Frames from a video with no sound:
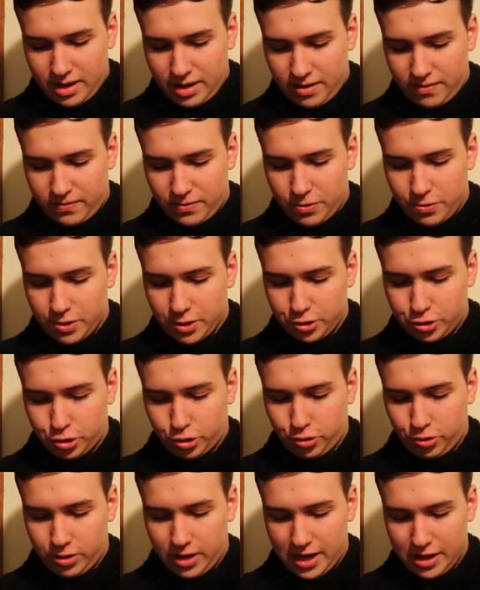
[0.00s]
If you
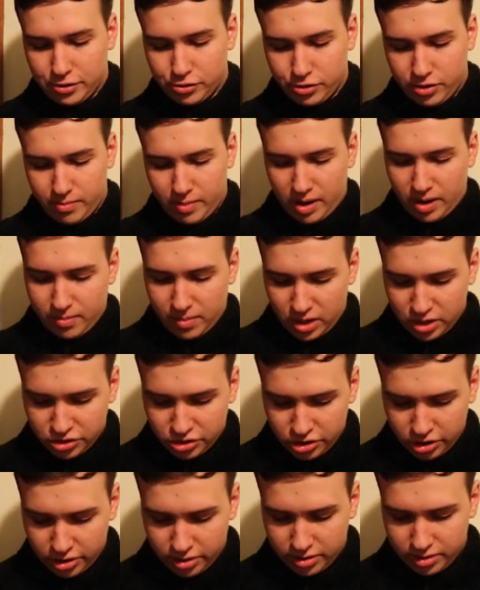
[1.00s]
control a Dream Mirror
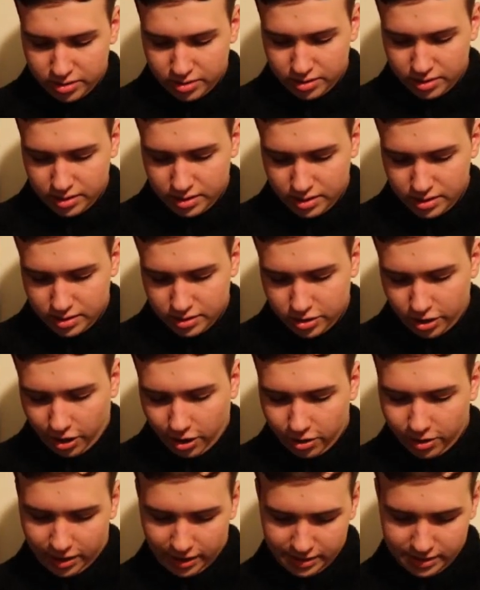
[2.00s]
monster,
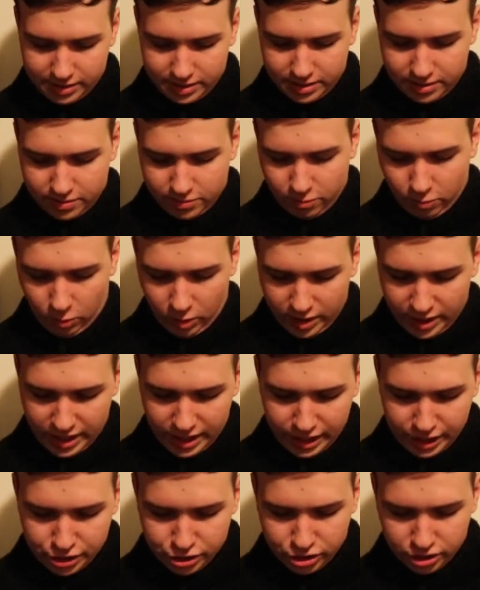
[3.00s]
target one
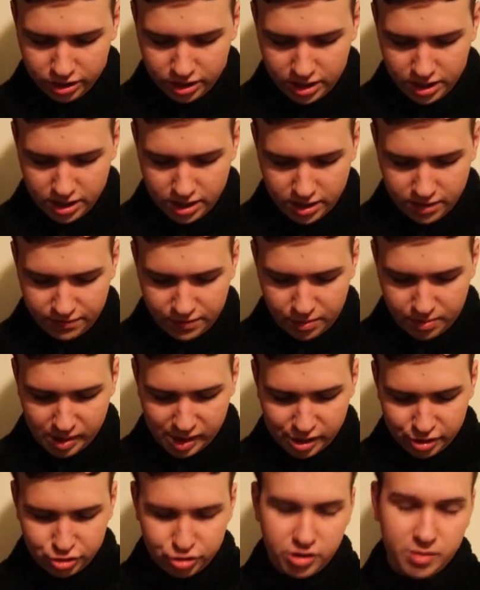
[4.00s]
each for your
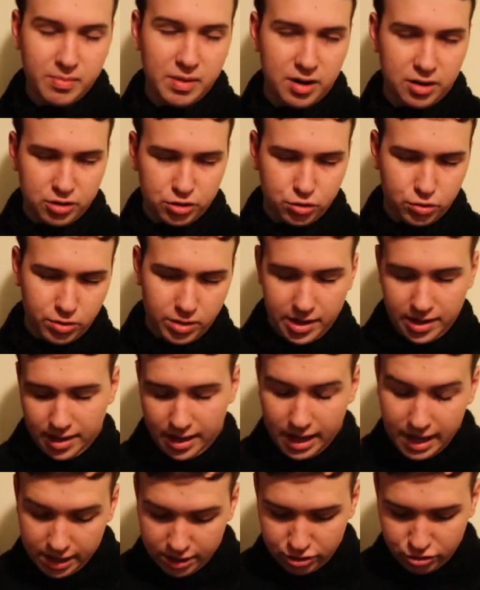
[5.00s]
banished Dream Mirror Joy
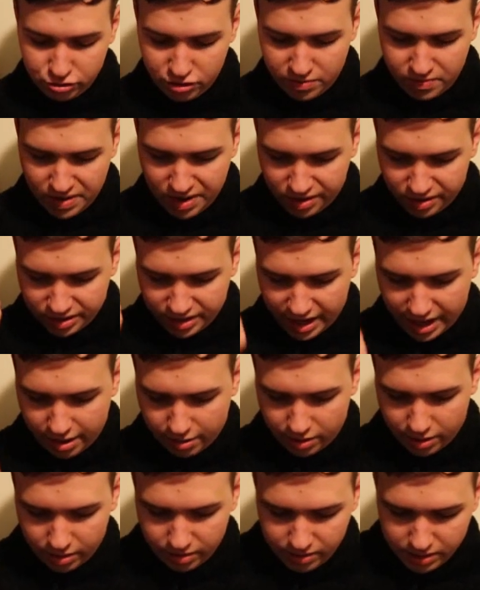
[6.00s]
and Dream Mirror
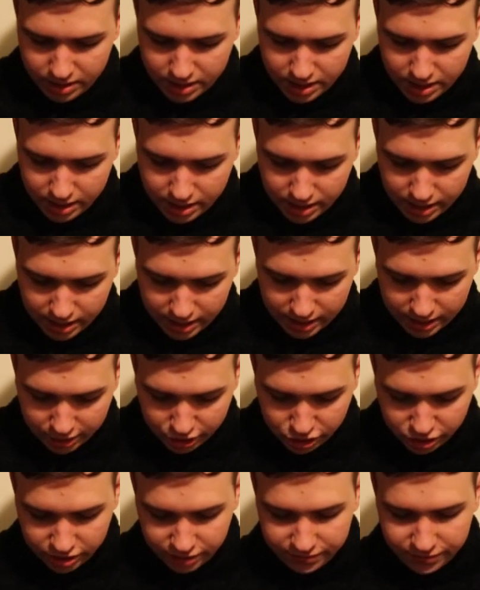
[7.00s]
Terror.
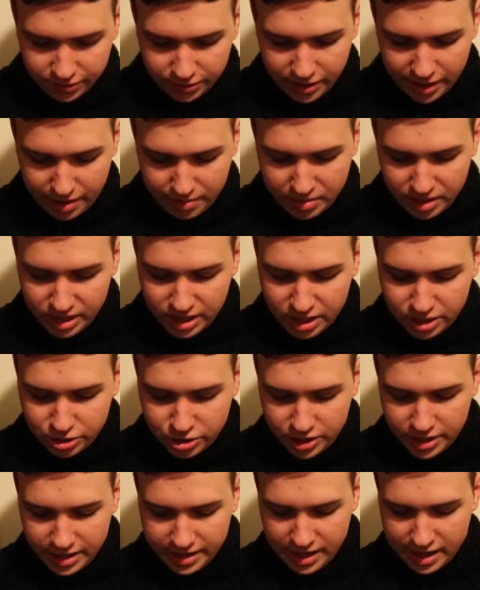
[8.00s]
Shuffle them
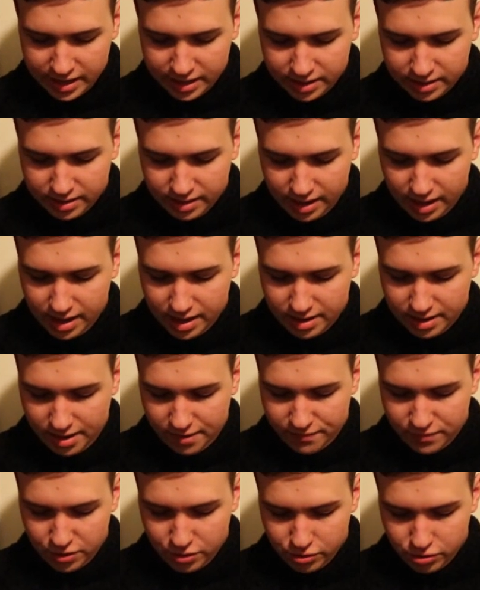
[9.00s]
into the deck, and
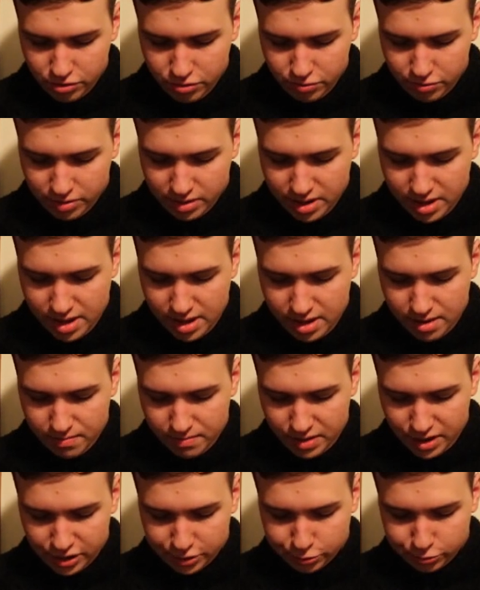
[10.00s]
if you do,
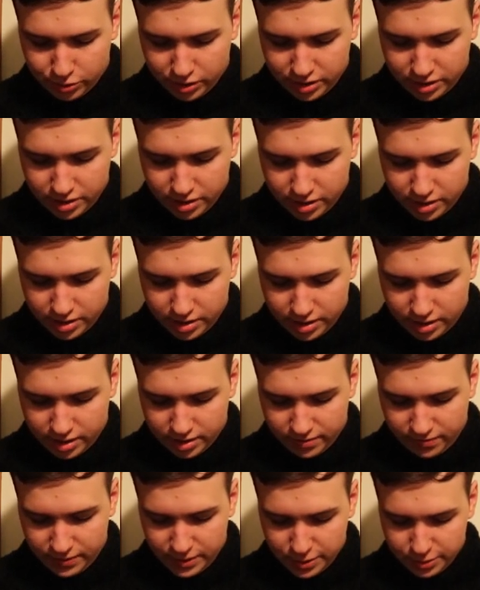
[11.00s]
banish one card
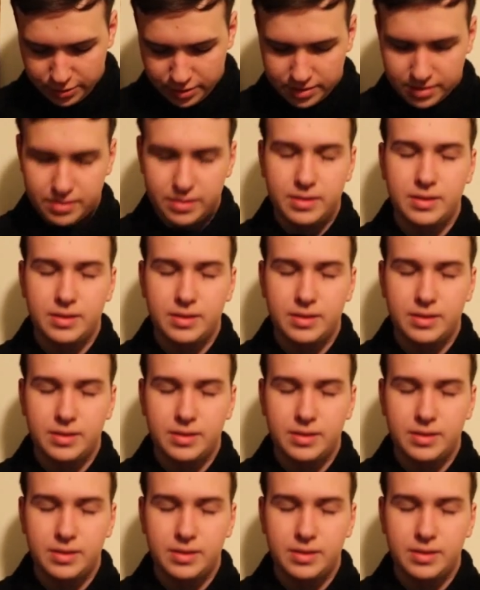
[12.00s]
on the field.